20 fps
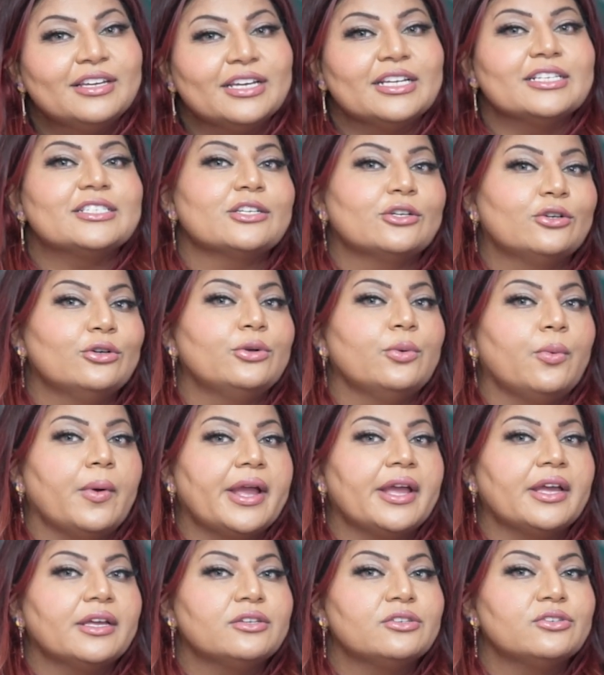it's a good
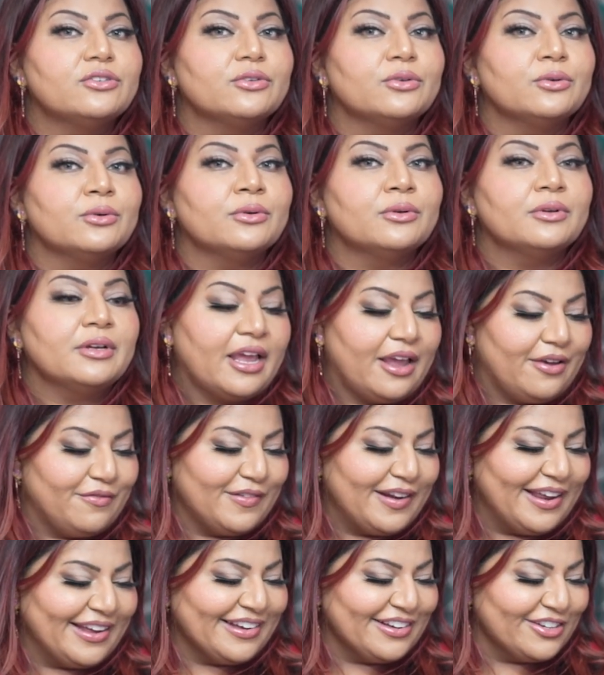way to have
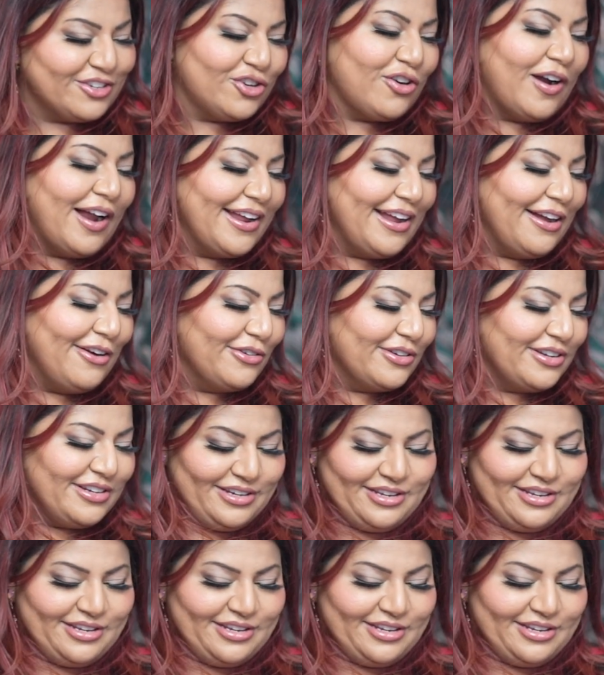like a tryout.